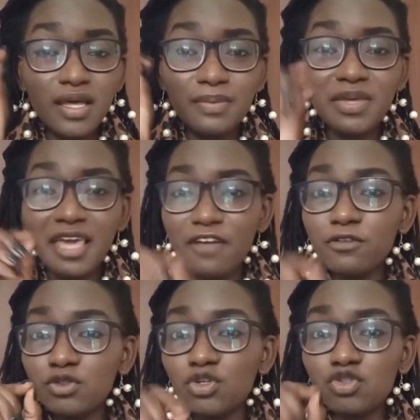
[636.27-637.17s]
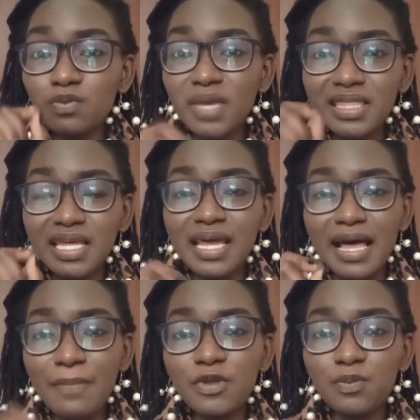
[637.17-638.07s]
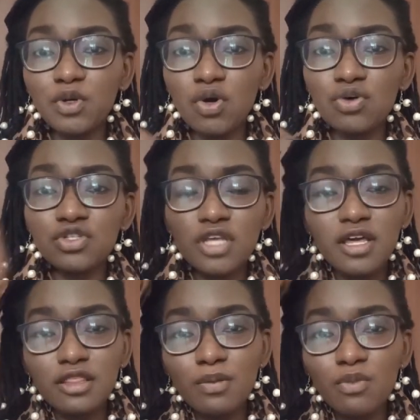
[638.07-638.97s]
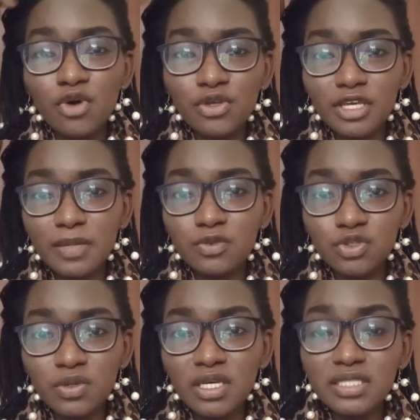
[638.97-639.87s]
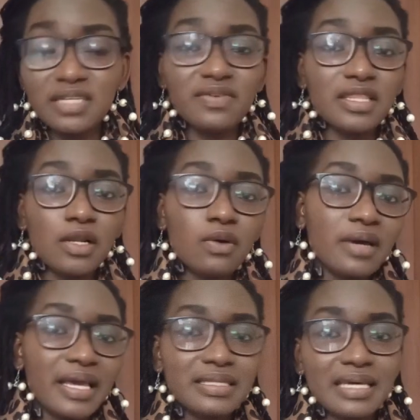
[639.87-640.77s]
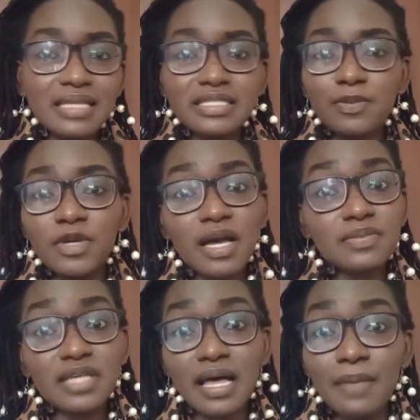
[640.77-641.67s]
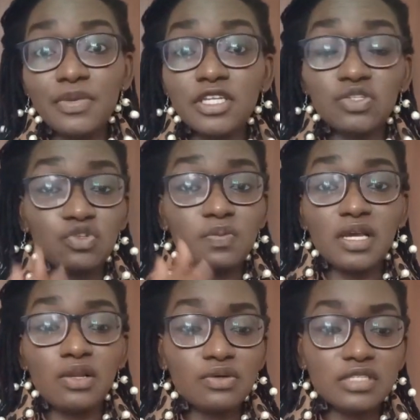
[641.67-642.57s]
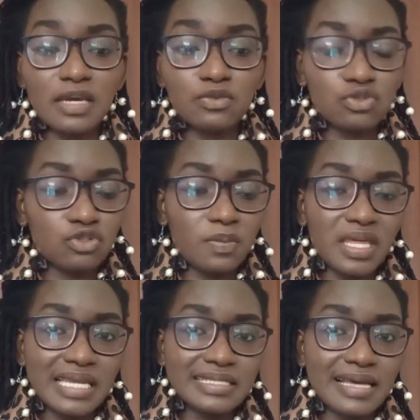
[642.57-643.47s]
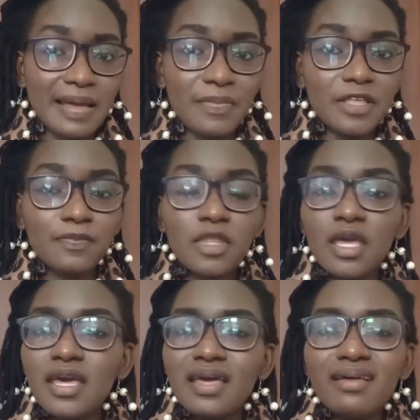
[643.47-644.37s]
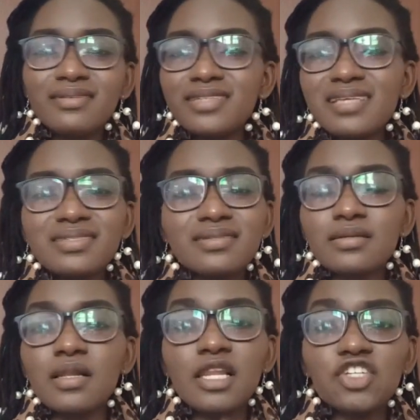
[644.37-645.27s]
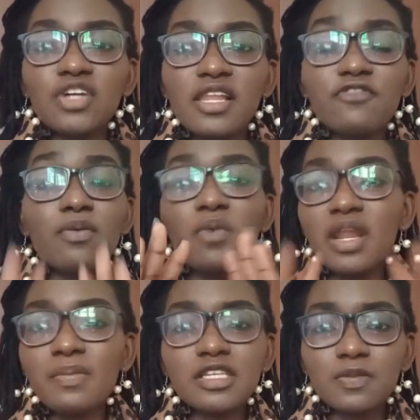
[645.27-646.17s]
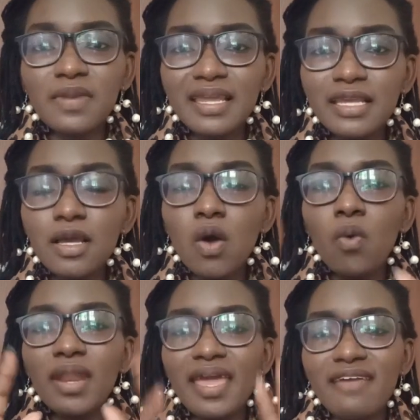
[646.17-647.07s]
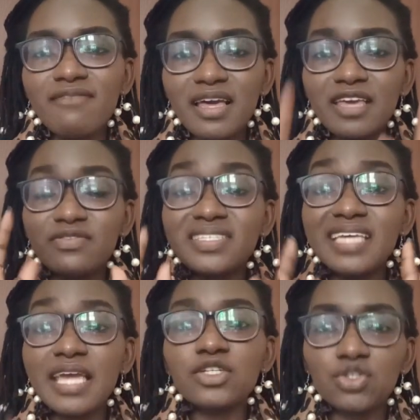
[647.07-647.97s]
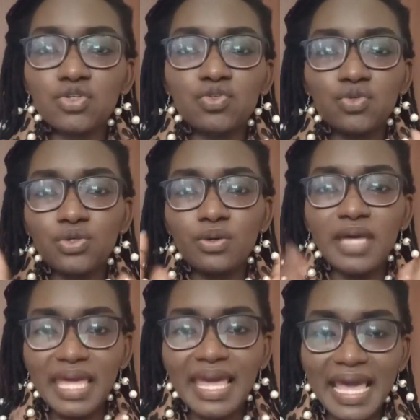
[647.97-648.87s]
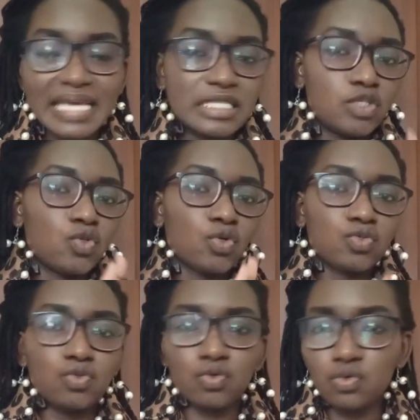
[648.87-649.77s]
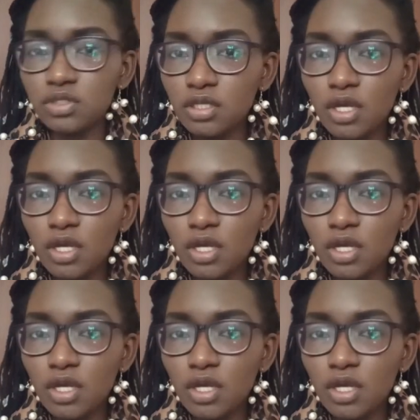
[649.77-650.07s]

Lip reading: Be careful not to make that a habit, because the more you keep doing it, even the longer it gets, it becomes a habit. It took me a long time to stop that as a habit. Just literally from what I'm explaining, whatever gives tension to your hair is not good.